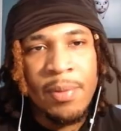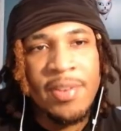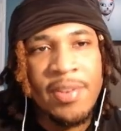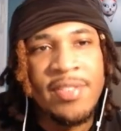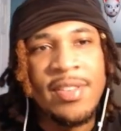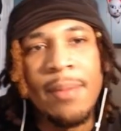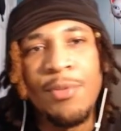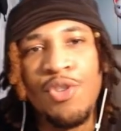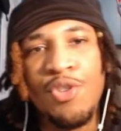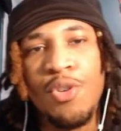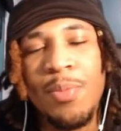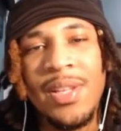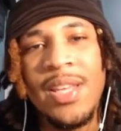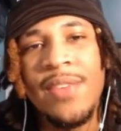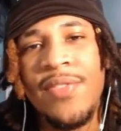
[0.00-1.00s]
But some do
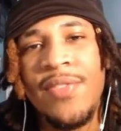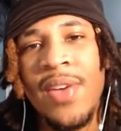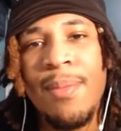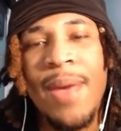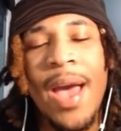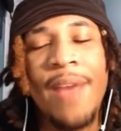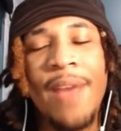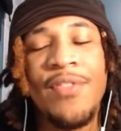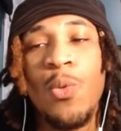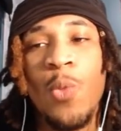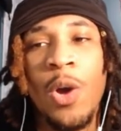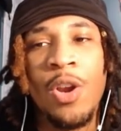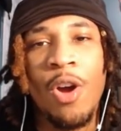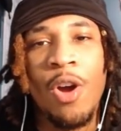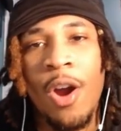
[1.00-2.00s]
believe him having
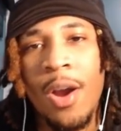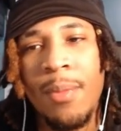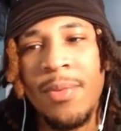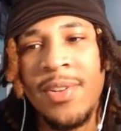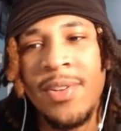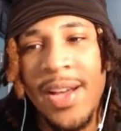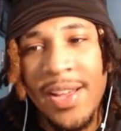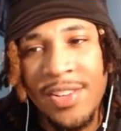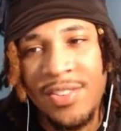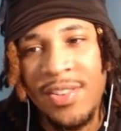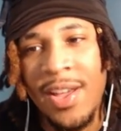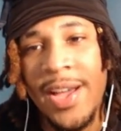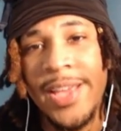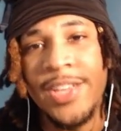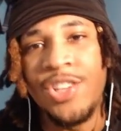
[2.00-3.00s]
one arm does
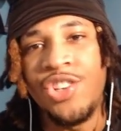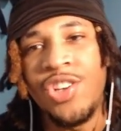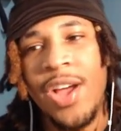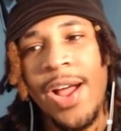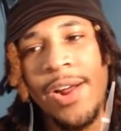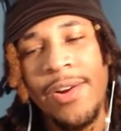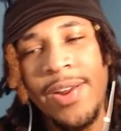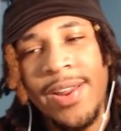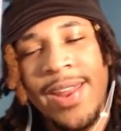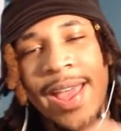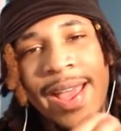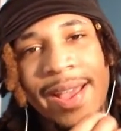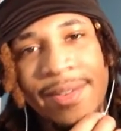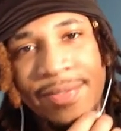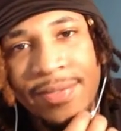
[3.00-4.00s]
cut his chakra in
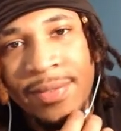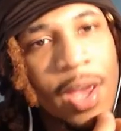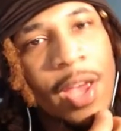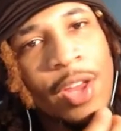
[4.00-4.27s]
half.